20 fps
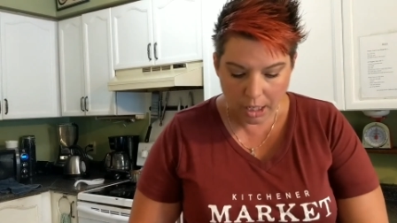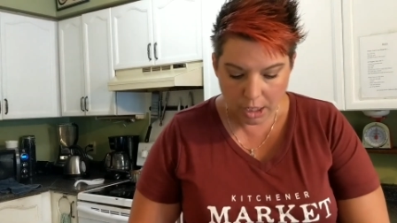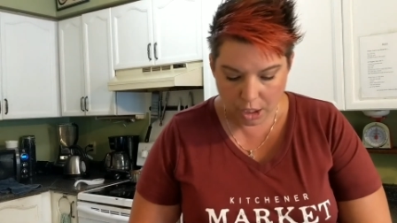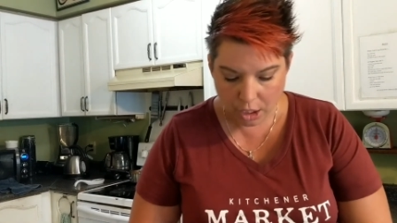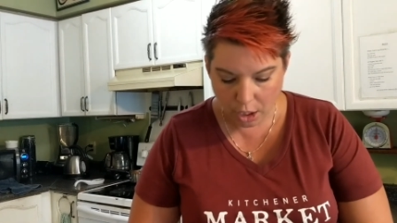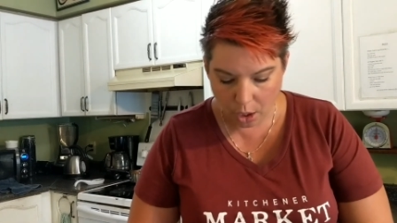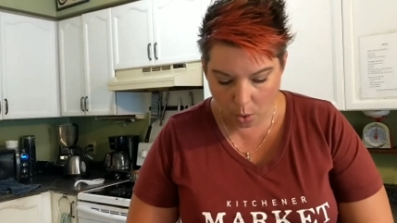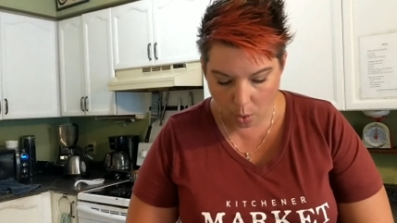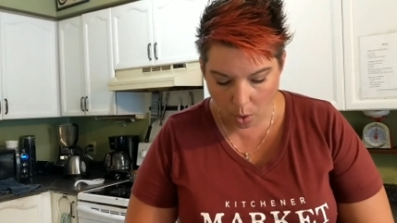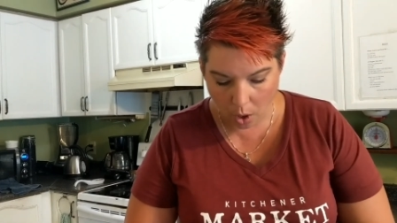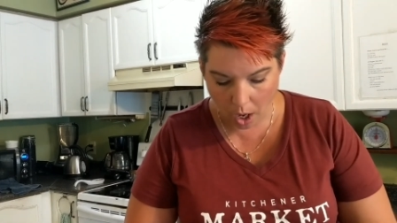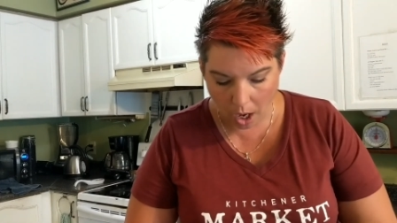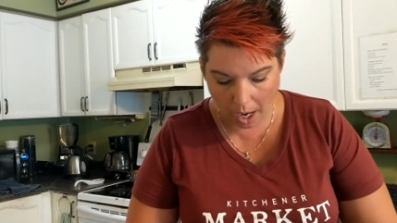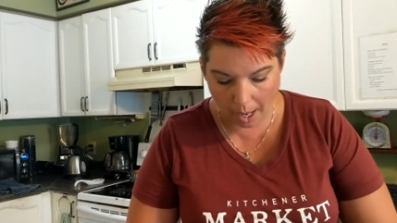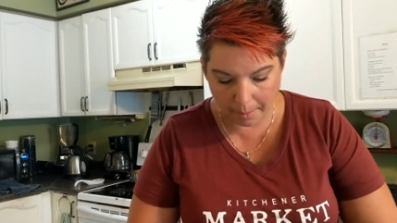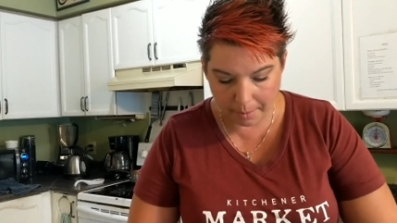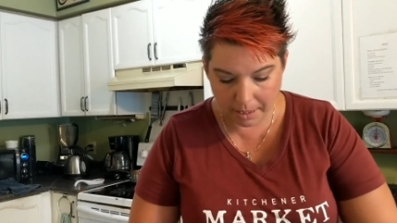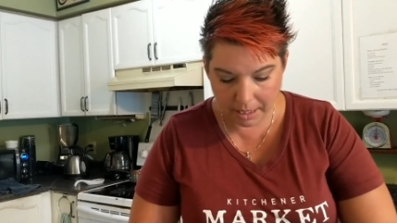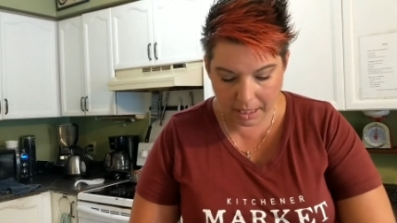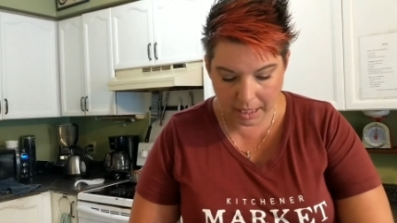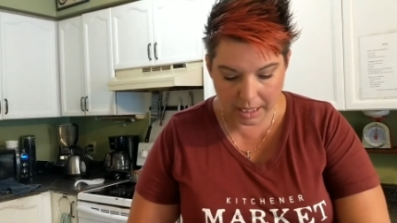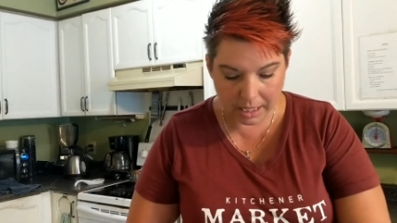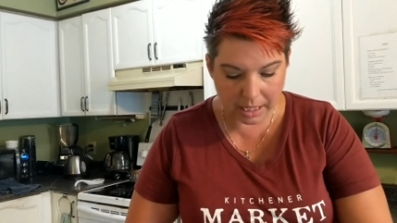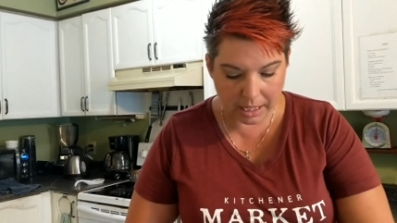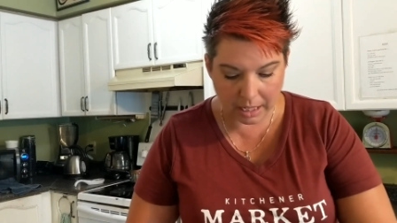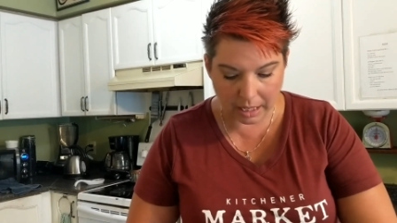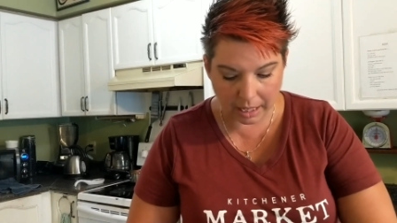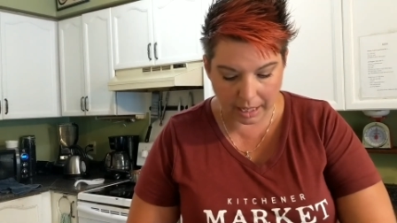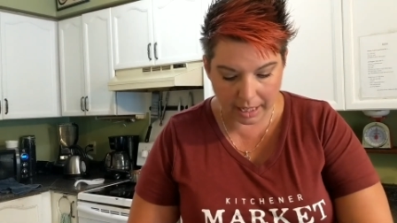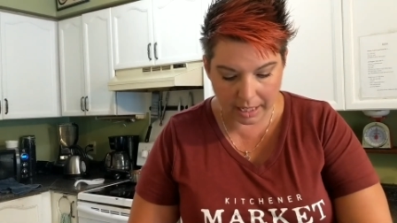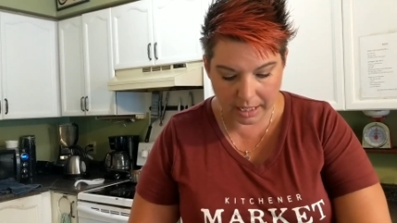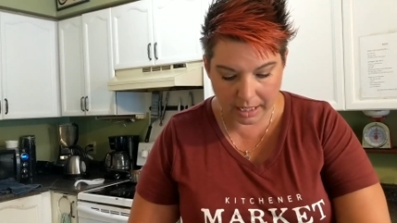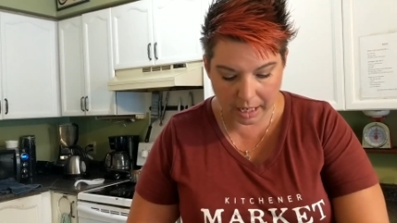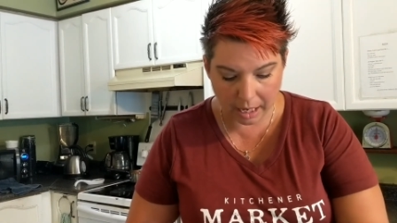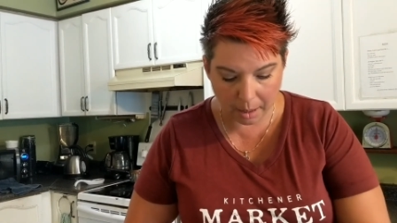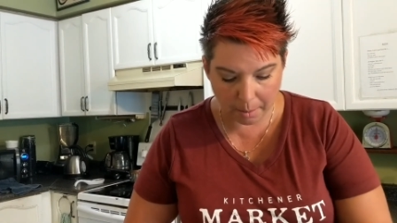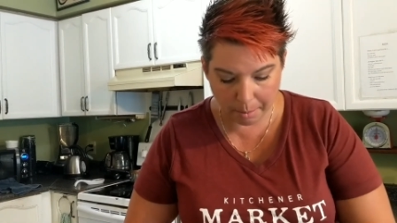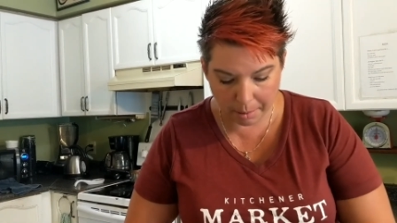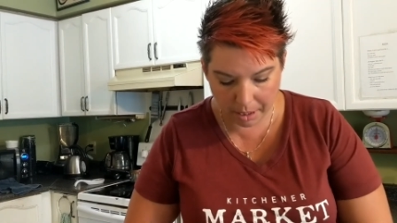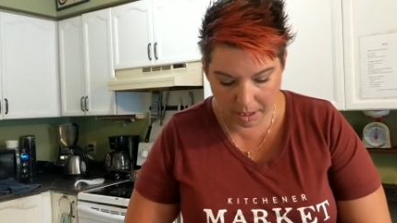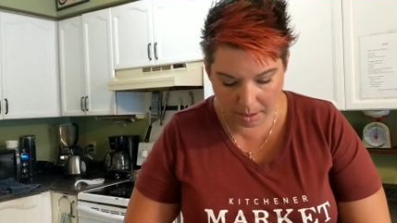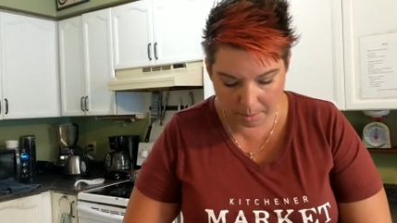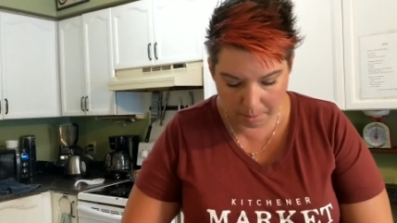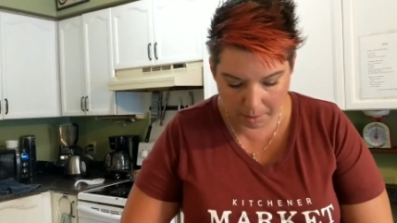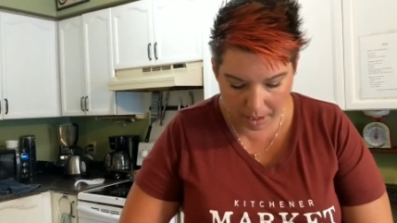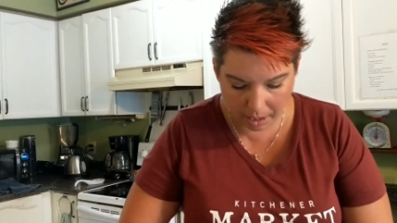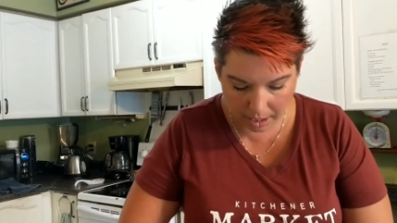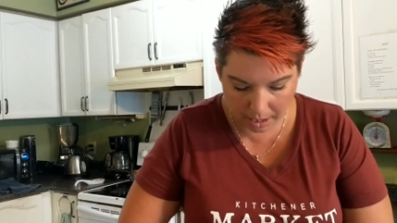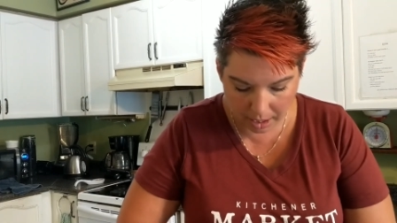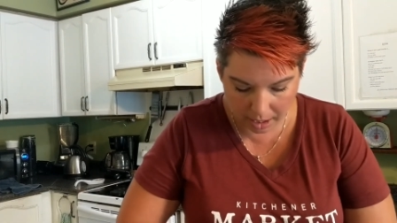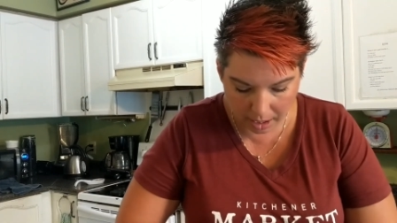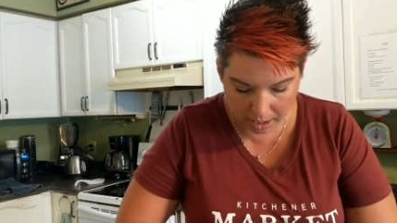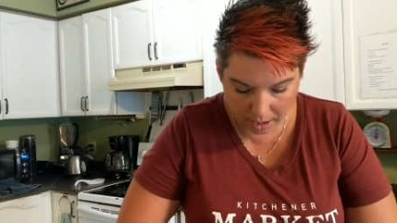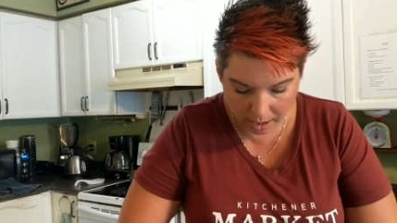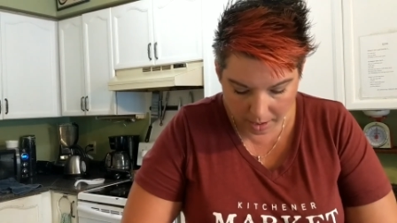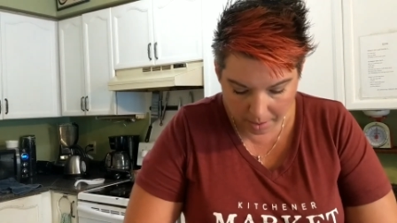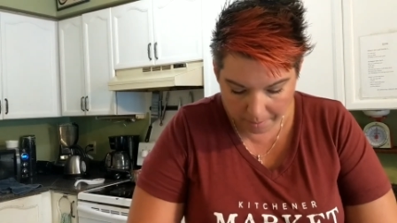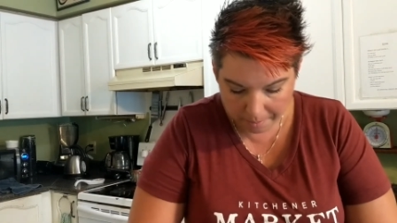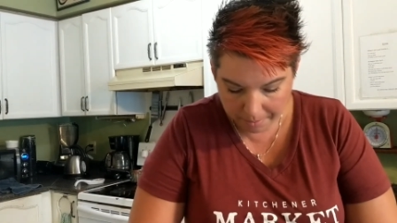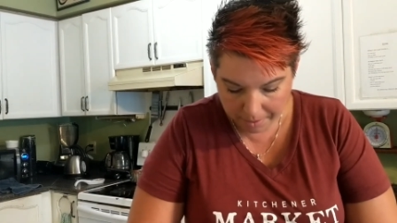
So I'm just gonna slice up my